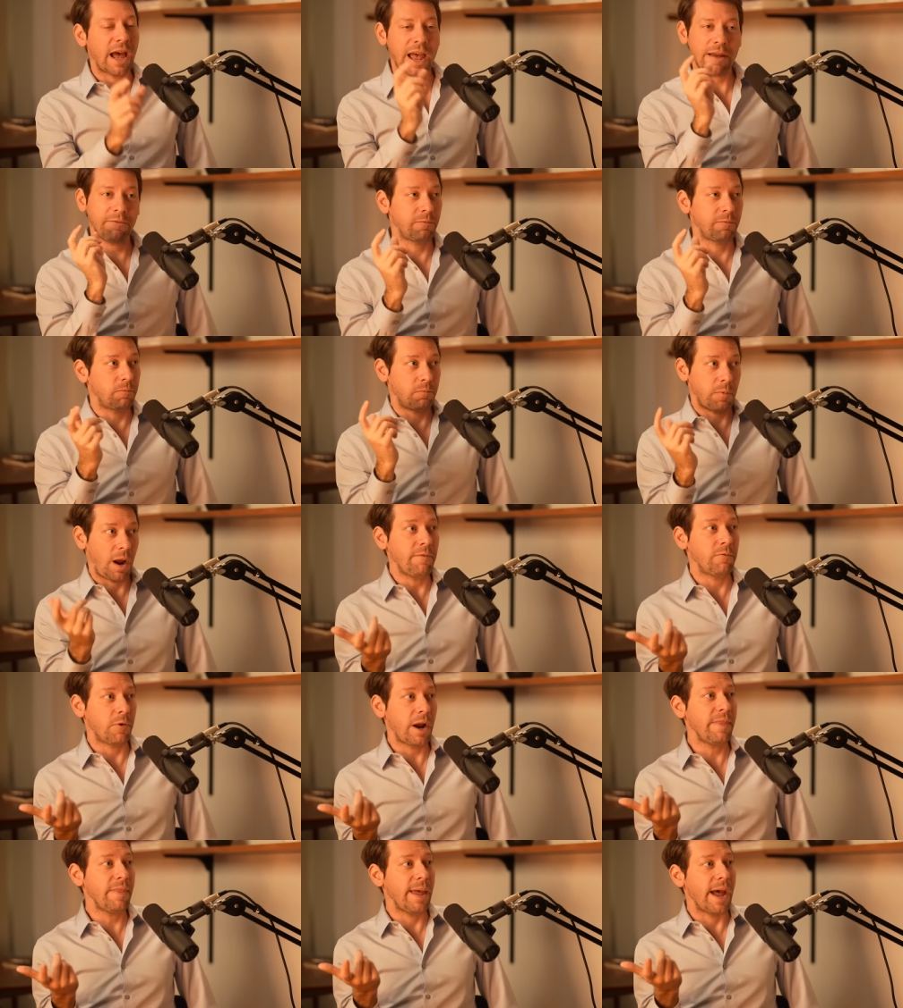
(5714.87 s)
I've
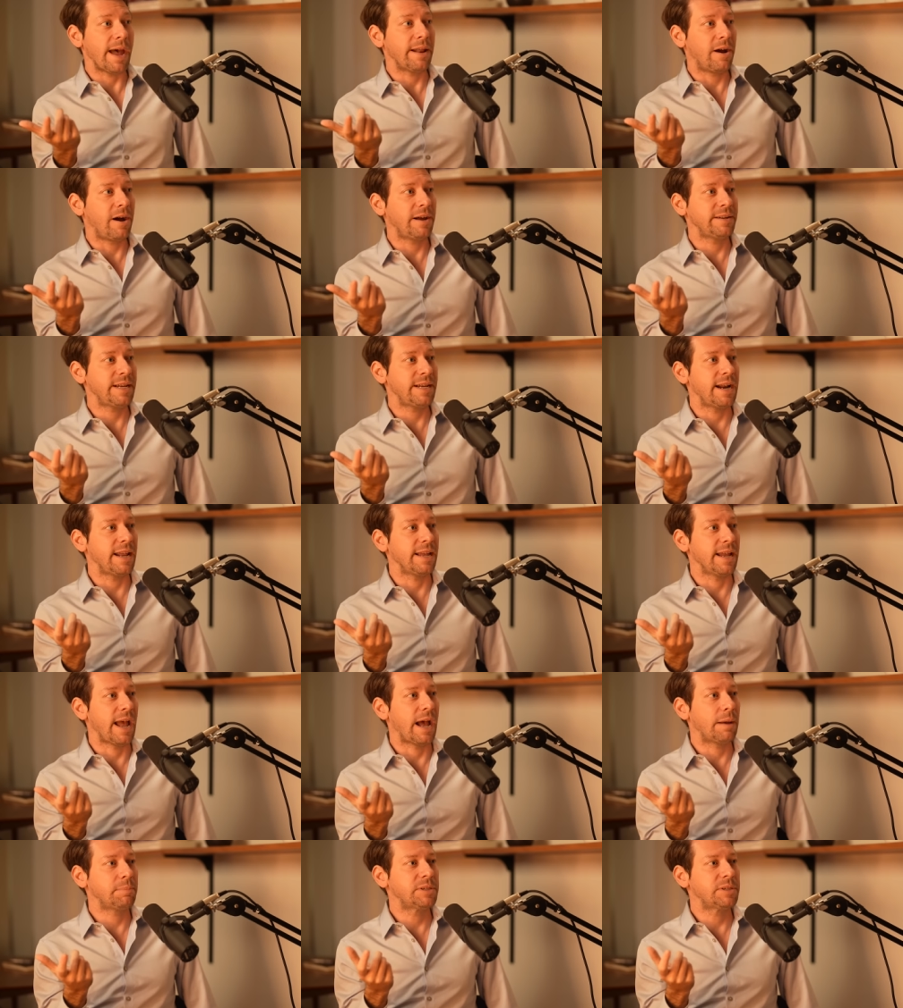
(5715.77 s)
I've read that on dating
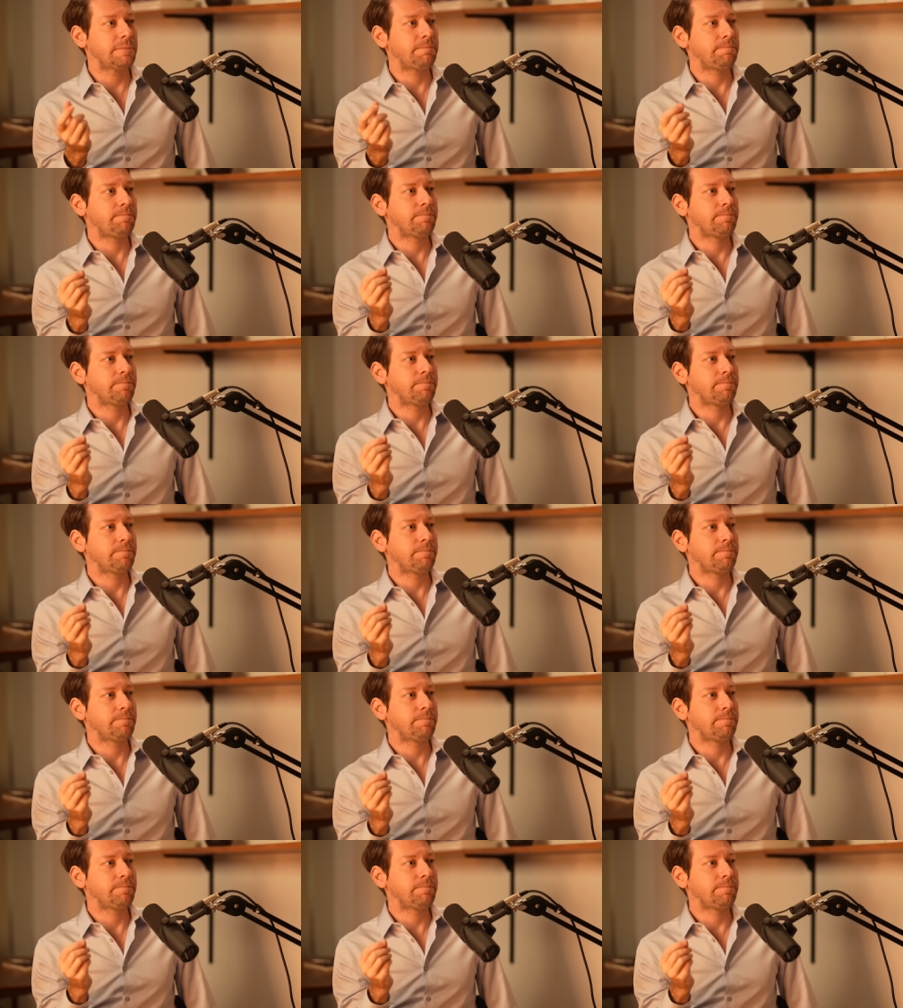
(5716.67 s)
apps.